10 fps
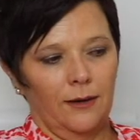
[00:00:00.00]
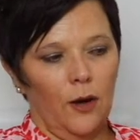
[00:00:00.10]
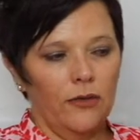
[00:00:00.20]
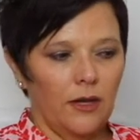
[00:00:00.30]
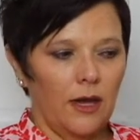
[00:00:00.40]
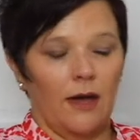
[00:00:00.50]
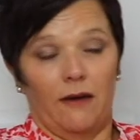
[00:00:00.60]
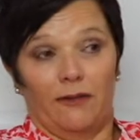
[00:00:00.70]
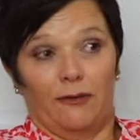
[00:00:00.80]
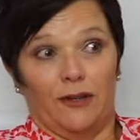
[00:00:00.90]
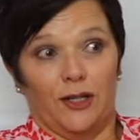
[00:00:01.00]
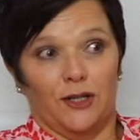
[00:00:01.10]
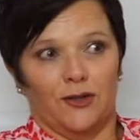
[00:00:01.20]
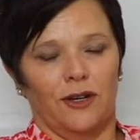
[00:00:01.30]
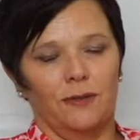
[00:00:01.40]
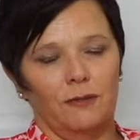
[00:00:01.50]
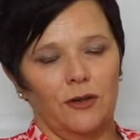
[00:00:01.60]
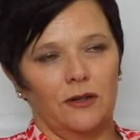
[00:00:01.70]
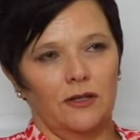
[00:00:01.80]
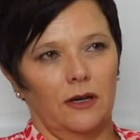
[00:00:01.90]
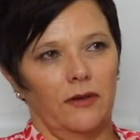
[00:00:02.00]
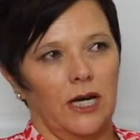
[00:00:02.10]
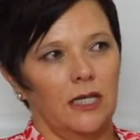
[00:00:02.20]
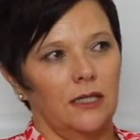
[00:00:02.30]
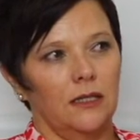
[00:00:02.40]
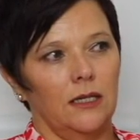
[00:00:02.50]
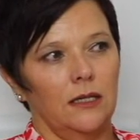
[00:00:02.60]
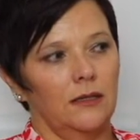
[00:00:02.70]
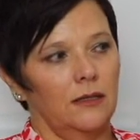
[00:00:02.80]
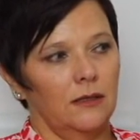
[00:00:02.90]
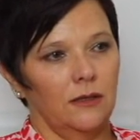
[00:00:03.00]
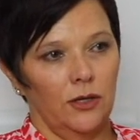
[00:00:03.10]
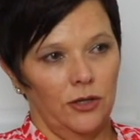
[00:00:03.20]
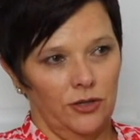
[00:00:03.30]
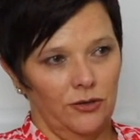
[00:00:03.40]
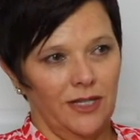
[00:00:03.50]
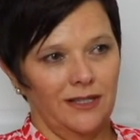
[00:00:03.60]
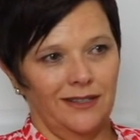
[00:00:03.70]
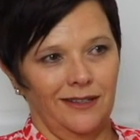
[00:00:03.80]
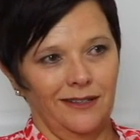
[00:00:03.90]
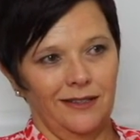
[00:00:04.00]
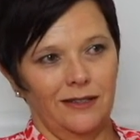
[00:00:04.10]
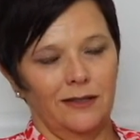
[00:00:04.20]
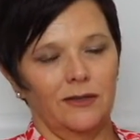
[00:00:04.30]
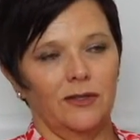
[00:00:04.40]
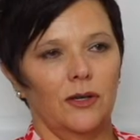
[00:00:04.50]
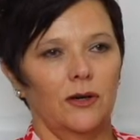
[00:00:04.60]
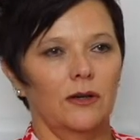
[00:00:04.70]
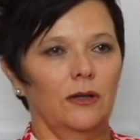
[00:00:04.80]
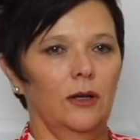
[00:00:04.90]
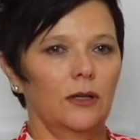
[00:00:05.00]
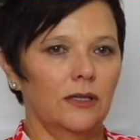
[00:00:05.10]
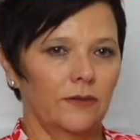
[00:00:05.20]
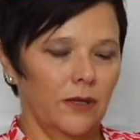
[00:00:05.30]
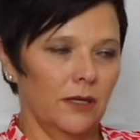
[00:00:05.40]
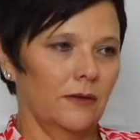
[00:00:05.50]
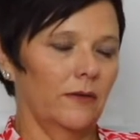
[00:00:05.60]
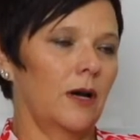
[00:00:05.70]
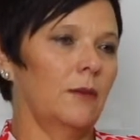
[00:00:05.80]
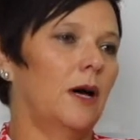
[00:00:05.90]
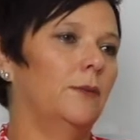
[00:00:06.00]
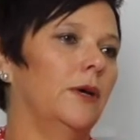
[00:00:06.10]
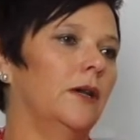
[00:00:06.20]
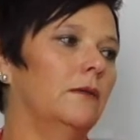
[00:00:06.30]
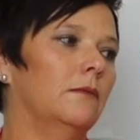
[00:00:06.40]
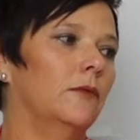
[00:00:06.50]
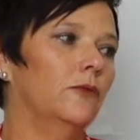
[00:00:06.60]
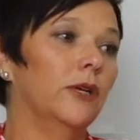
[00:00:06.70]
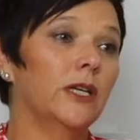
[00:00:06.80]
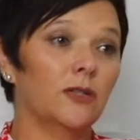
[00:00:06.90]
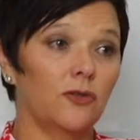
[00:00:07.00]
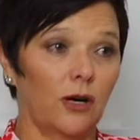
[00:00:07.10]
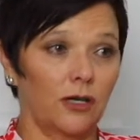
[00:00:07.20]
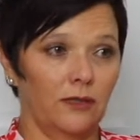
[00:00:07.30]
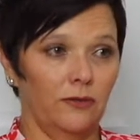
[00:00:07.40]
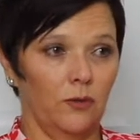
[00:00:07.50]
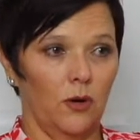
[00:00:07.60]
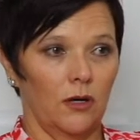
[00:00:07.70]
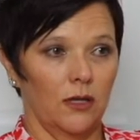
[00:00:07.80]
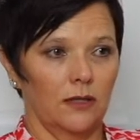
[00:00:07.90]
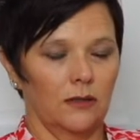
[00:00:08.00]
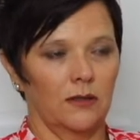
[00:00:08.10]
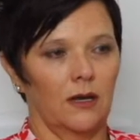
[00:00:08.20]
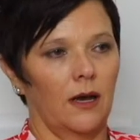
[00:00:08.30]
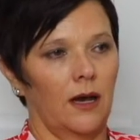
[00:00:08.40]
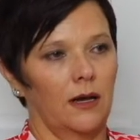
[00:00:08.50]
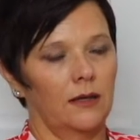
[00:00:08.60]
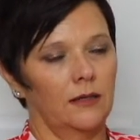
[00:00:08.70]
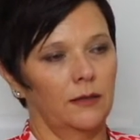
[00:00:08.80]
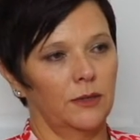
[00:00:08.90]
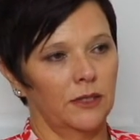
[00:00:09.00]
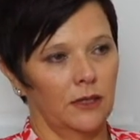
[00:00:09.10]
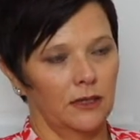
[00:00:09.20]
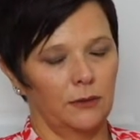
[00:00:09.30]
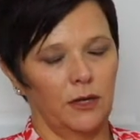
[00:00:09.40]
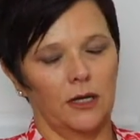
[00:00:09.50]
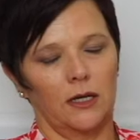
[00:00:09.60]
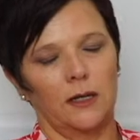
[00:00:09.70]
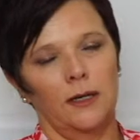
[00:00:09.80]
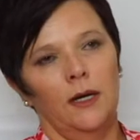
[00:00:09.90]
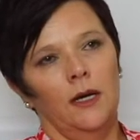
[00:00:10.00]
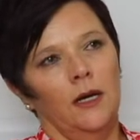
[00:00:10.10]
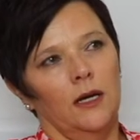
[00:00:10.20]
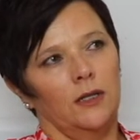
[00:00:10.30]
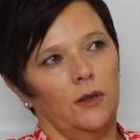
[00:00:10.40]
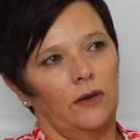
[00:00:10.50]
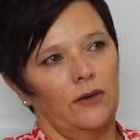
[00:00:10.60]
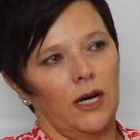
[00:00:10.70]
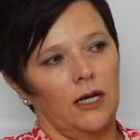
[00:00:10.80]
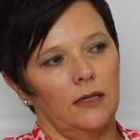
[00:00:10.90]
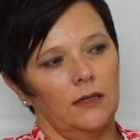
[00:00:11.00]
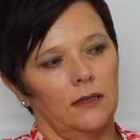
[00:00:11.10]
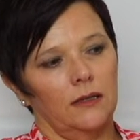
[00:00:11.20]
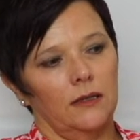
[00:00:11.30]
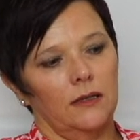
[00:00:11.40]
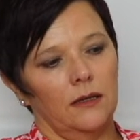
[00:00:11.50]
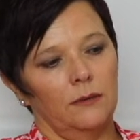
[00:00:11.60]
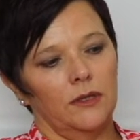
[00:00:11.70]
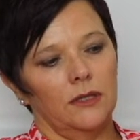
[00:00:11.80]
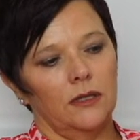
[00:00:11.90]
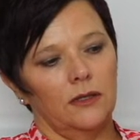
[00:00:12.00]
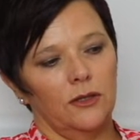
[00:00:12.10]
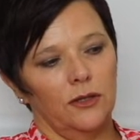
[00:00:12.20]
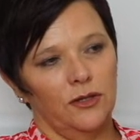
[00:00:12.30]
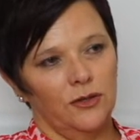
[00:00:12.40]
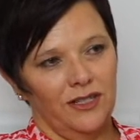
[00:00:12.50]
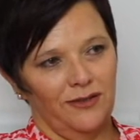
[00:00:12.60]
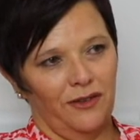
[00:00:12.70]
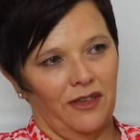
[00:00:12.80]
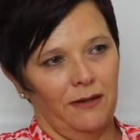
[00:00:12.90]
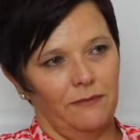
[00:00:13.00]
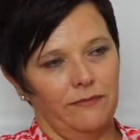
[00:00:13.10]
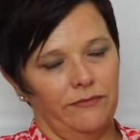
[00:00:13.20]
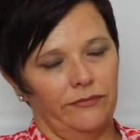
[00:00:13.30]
not that you ever finish treatment, because I've had 6 surgeries since. So lots of things have come up, and reconstructive wise, because I had a mastectomy, and so I've had 6 surgeries for that.